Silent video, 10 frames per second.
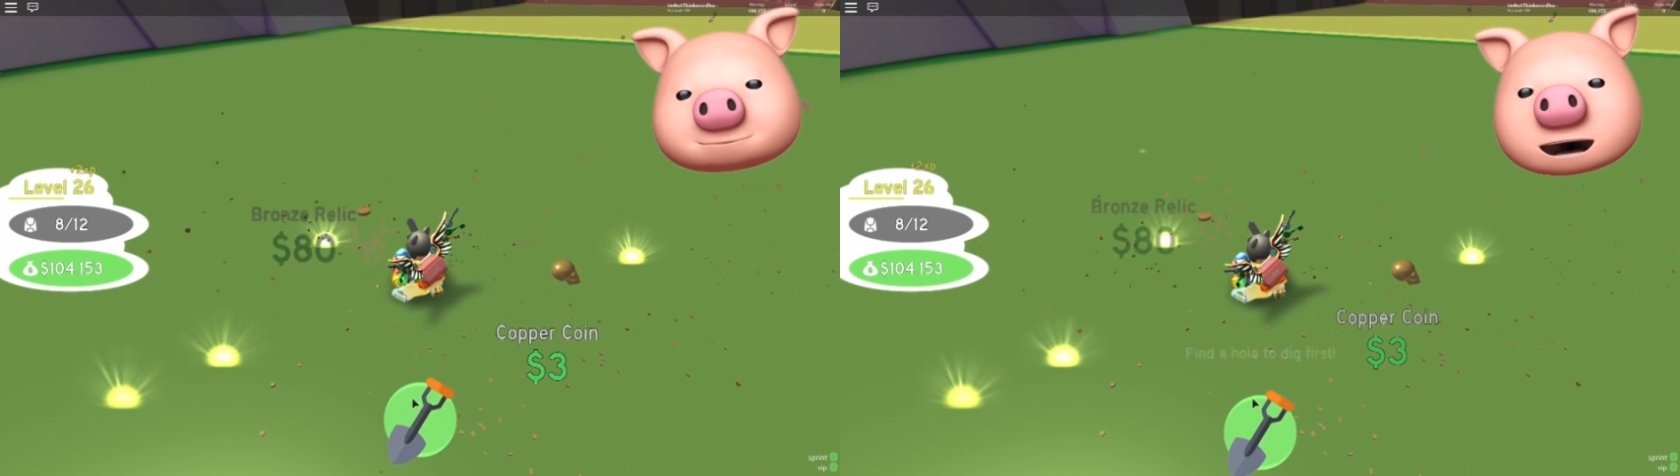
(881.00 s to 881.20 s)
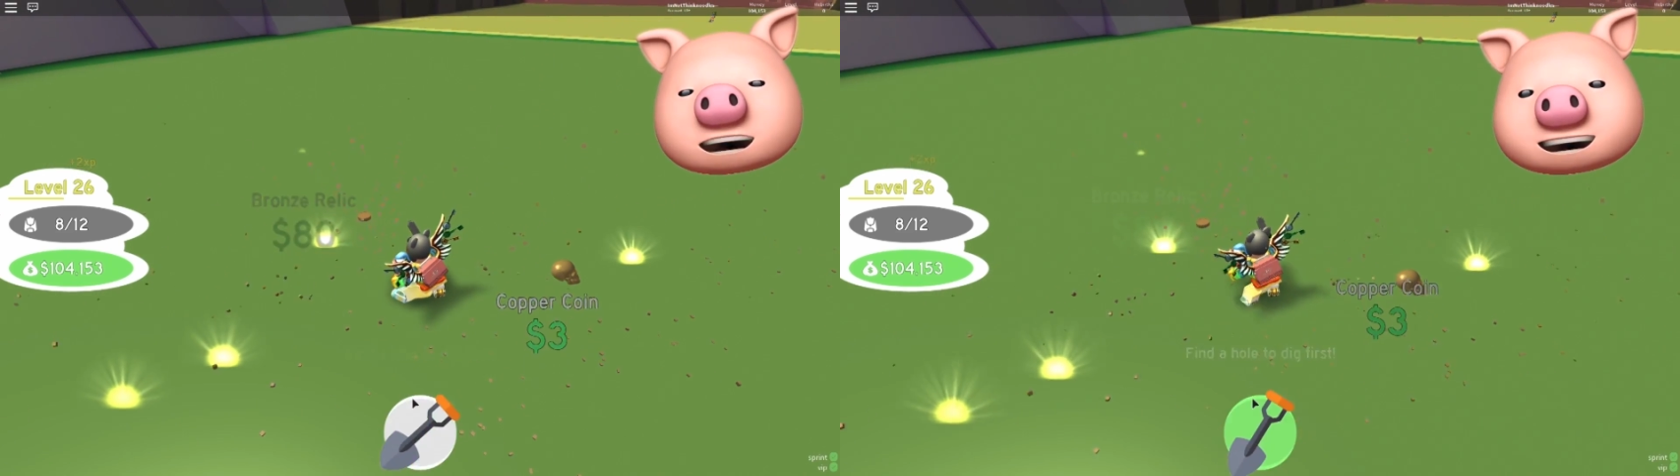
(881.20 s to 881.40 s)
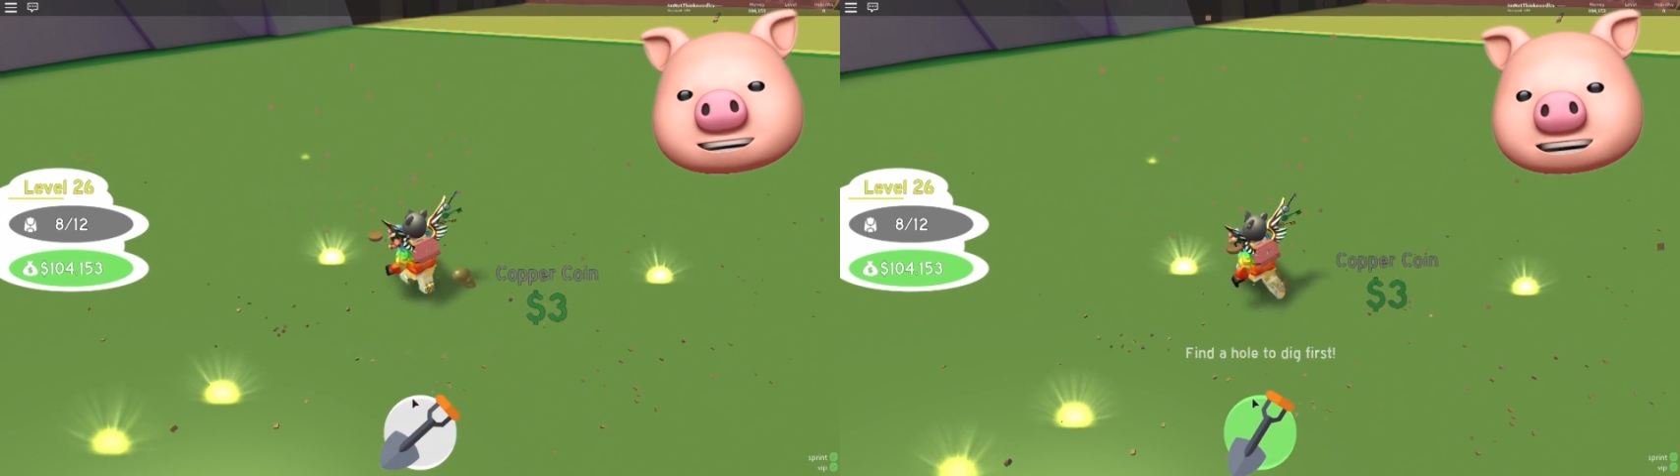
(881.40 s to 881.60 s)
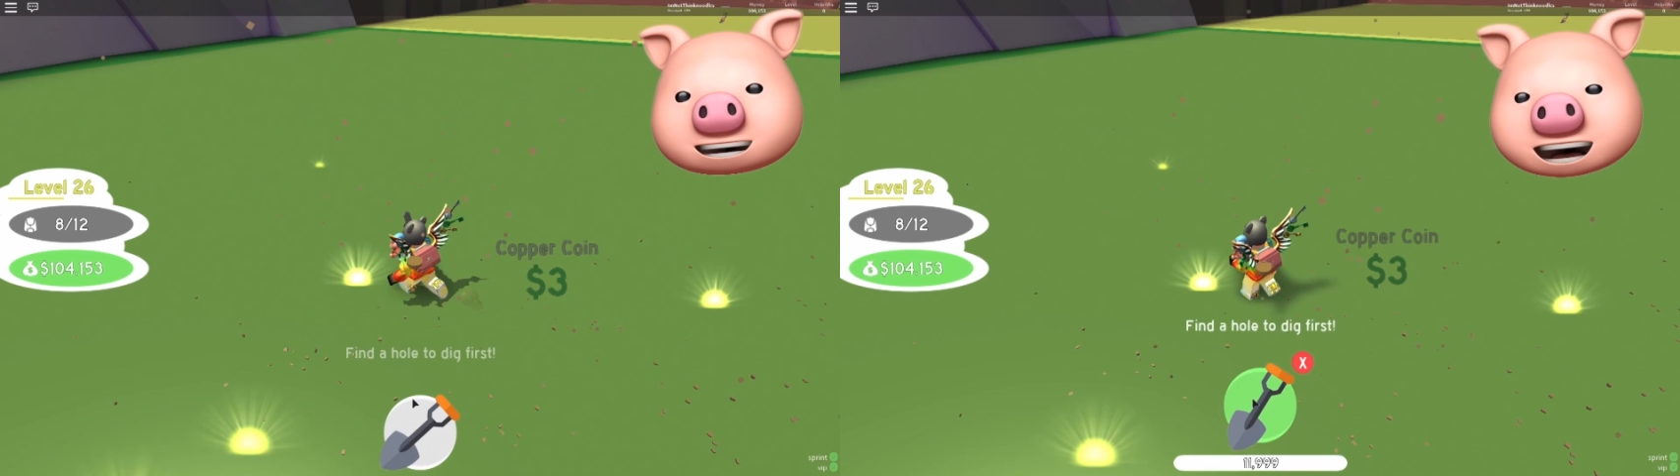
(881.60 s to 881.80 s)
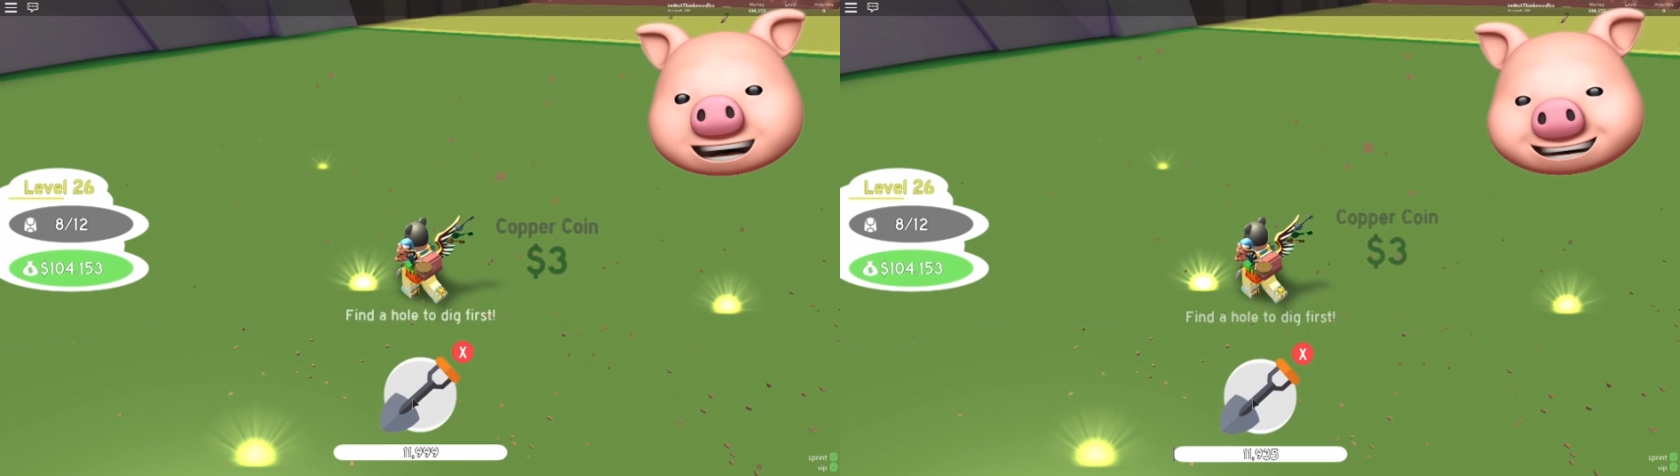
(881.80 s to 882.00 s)
better over
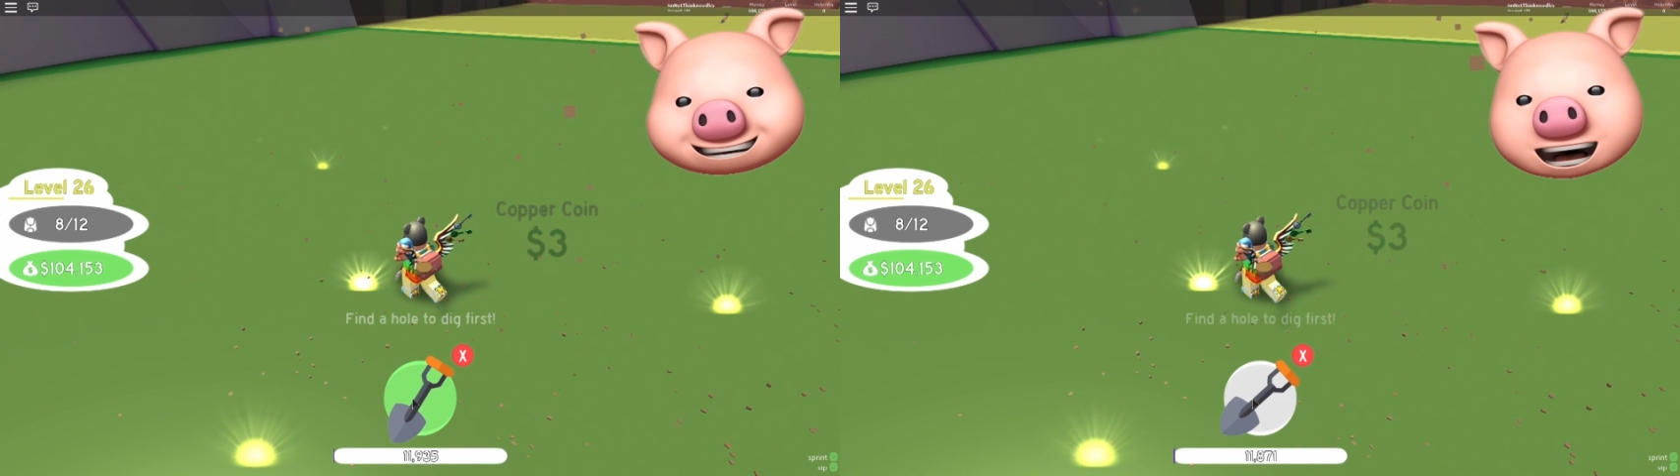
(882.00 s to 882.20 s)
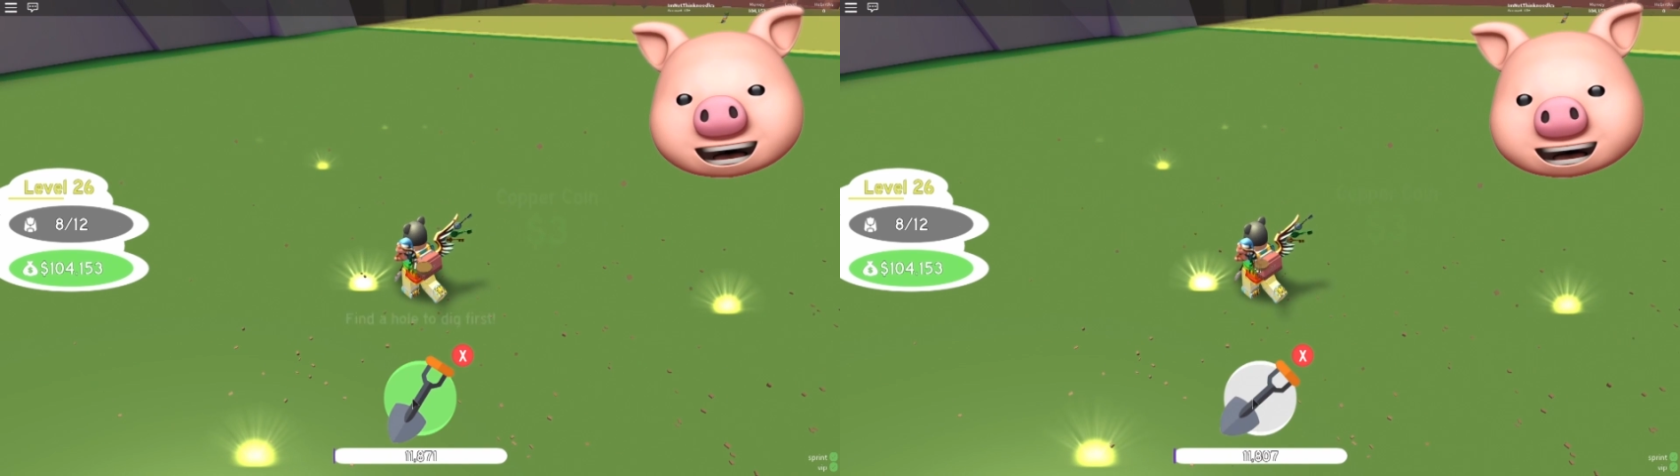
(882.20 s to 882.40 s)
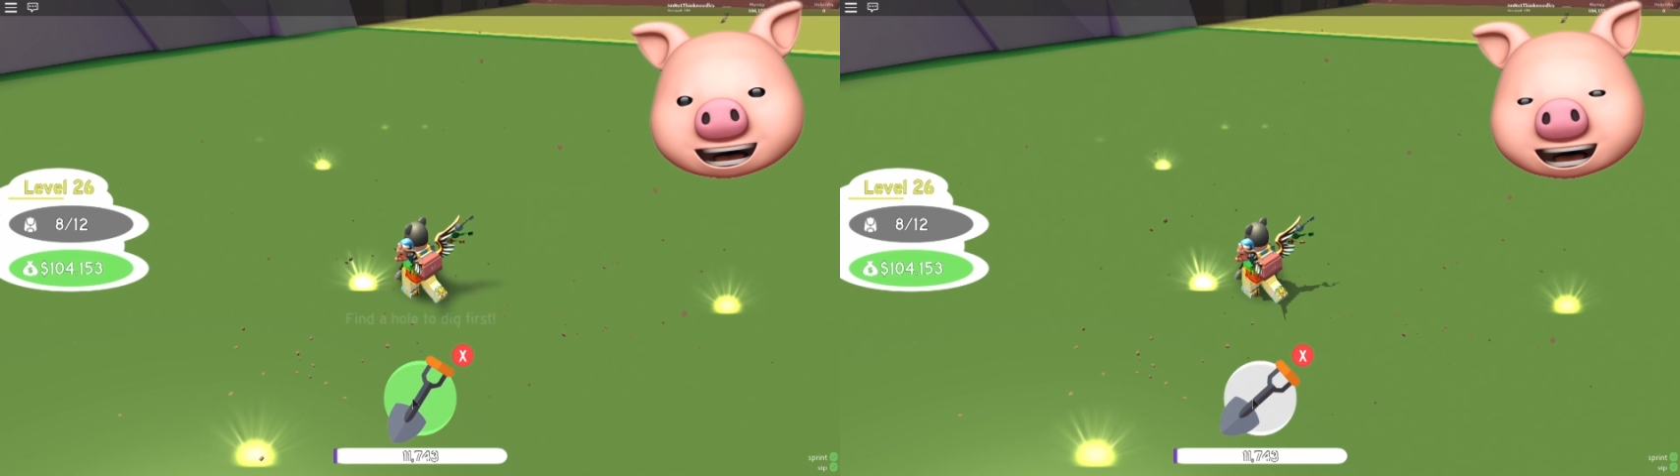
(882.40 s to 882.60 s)
there because like,